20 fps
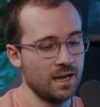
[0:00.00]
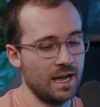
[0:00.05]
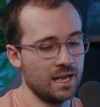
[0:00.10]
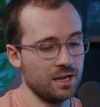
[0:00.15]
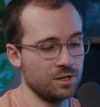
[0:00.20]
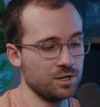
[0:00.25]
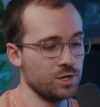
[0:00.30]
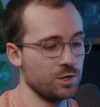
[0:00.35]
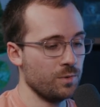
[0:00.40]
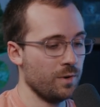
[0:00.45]

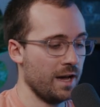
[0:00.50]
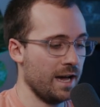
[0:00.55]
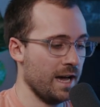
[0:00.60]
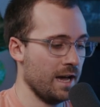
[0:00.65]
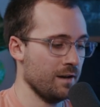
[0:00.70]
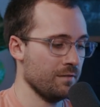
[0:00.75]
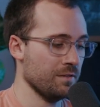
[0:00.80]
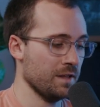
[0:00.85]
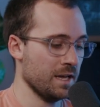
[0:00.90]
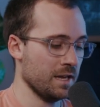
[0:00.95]
and you
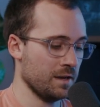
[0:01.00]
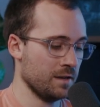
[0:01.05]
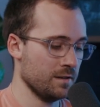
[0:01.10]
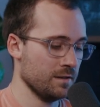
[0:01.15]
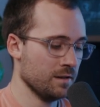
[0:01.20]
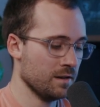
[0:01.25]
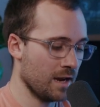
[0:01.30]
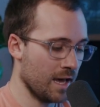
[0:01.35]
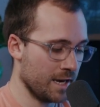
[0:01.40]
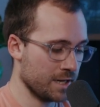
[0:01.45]
have like
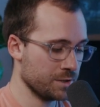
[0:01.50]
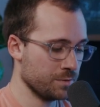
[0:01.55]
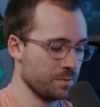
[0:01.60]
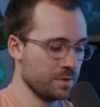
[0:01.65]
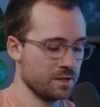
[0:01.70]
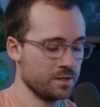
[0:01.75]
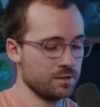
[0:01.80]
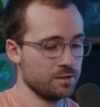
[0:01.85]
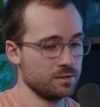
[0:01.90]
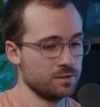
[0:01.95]
next
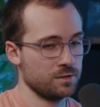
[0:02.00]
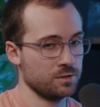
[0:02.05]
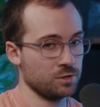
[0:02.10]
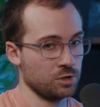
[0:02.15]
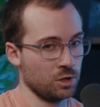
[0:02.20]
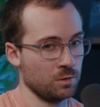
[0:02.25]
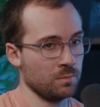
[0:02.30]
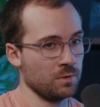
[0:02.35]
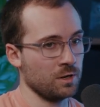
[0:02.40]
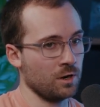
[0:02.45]
week's
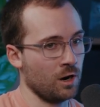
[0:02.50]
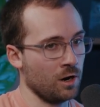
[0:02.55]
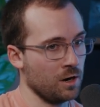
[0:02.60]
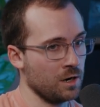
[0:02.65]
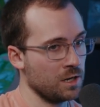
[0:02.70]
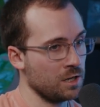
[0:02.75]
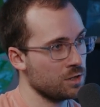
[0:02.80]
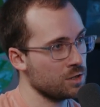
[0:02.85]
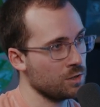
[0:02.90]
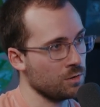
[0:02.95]
sermon
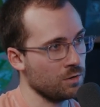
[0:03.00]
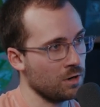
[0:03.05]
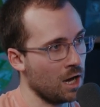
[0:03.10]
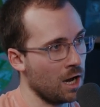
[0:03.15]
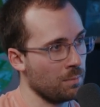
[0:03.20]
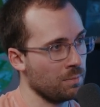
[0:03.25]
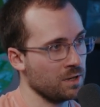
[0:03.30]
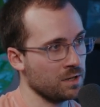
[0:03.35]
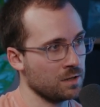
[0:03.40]
already queued up,